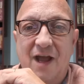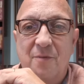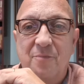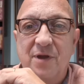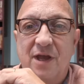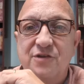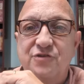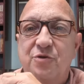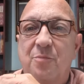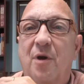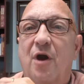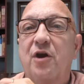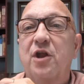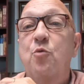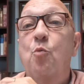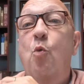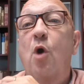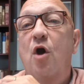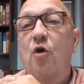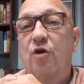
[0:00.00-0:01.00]
I'm Pastor Marty.
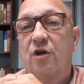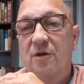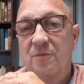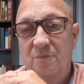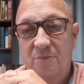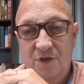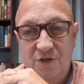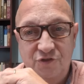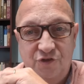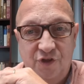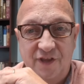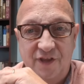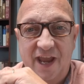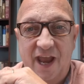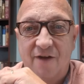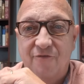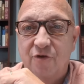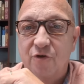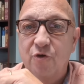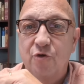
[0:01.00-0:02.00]
Welcome to the
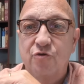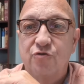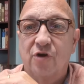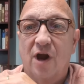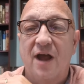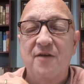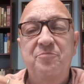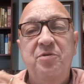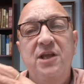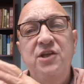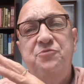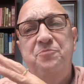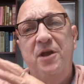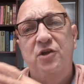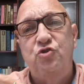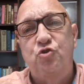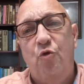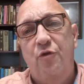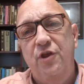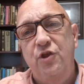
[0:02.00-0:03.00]
Afternoon Drive. Please
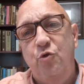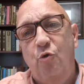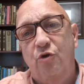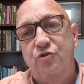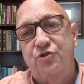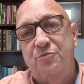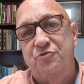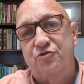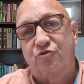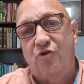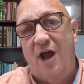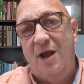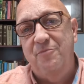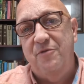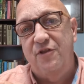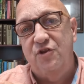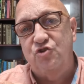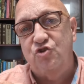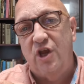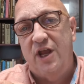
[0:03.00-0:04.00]
make sure that you are subscribed
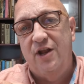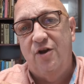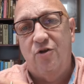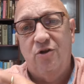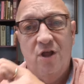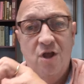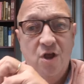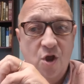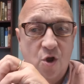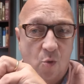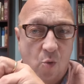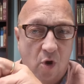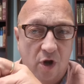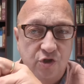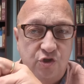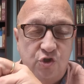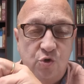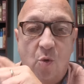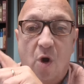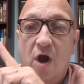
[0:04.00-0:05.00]
to the channel.
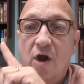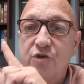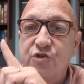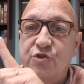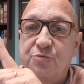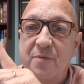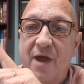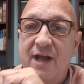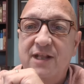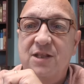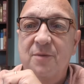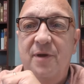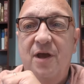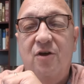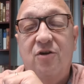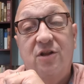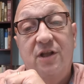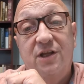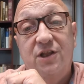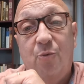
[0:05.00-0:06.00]
Once you are, smack the
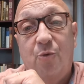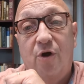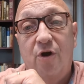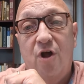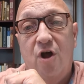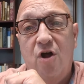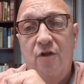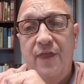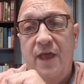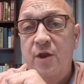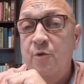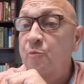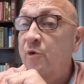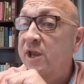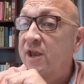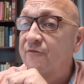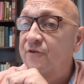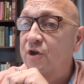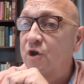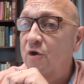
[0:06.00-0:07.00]
bell, click the word all. That
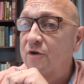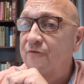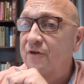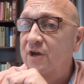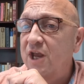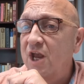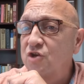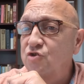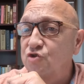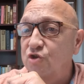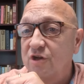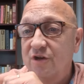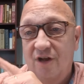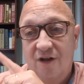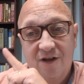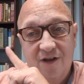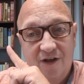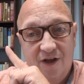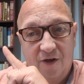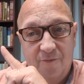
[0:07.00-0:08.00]
would give you notification
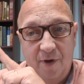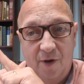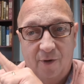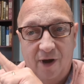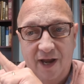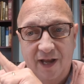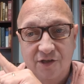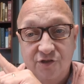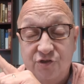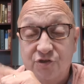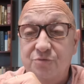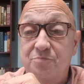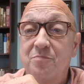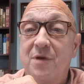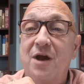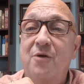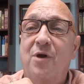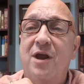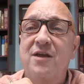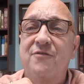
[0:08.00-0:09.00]
of my rants,
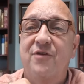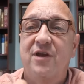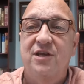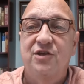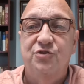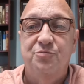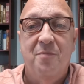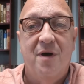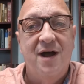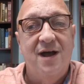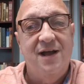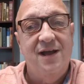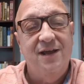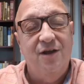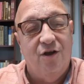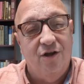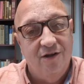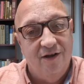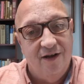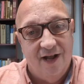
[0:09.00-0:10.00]
my ravings, my
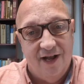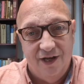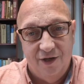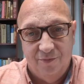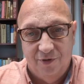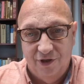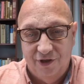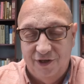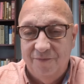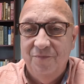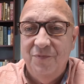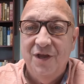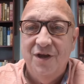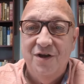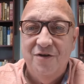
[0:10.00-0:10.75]
undeniably